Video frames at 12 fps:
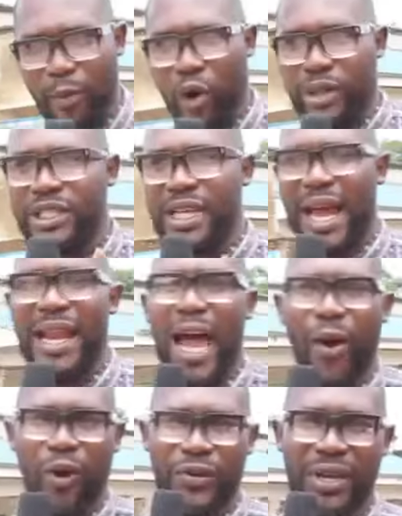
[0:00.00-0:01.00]
ochina
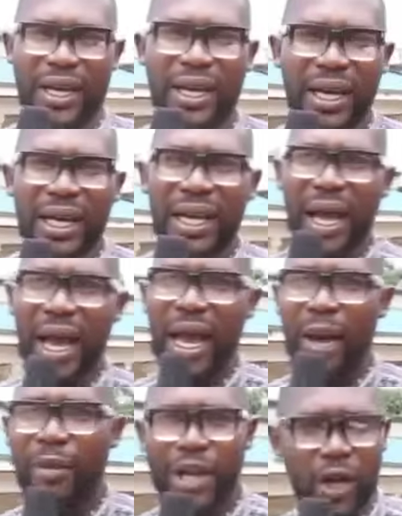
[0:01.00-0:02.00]
na wotwe
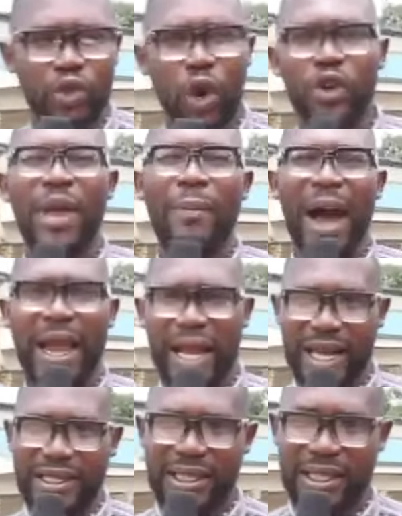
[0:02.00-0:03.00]
there was going to be a by
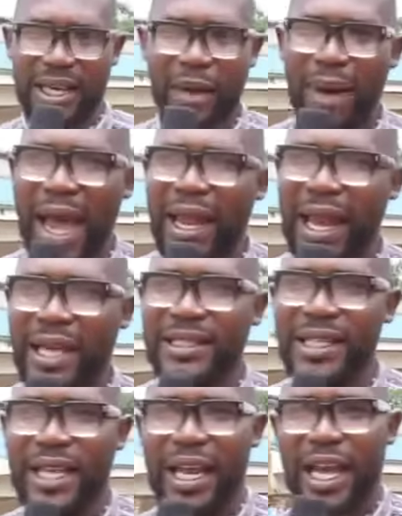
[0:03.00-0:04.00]
election
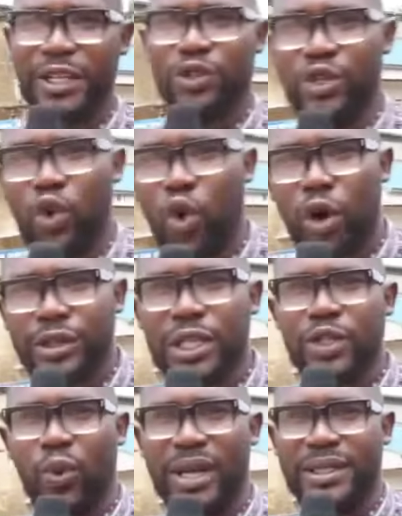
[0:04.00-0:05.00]
in Ejisu
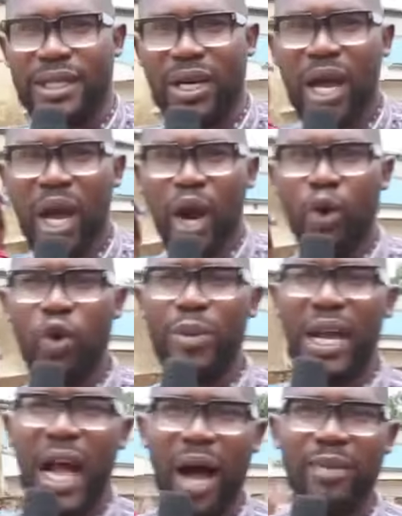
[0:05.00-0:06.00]
constituency who
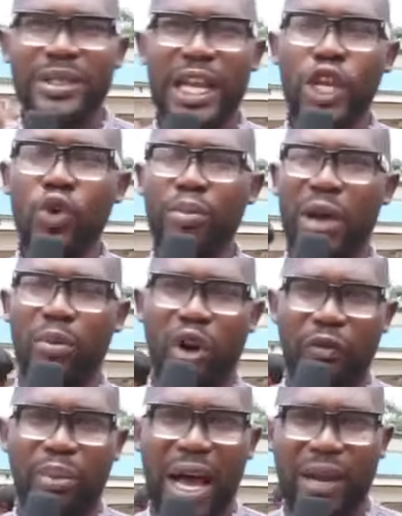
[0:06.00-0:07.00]
becomes the new member
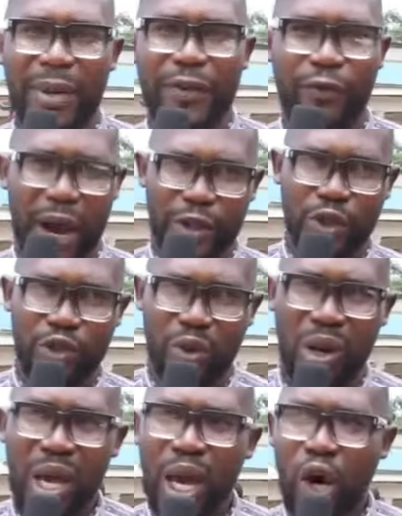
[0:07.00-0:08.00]
of parliament for
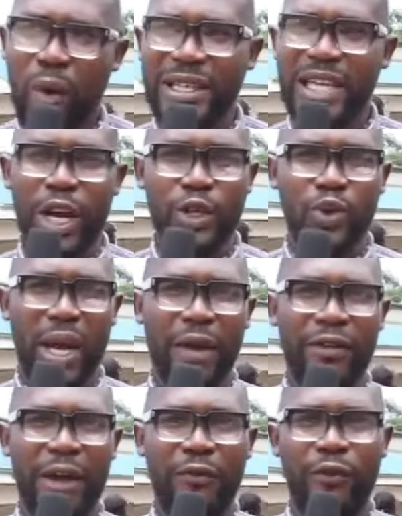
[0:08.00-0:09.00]
Ejisu obe chana
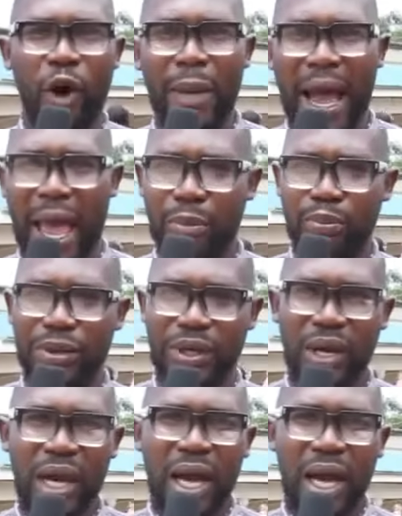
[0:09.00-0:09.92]
so the former MP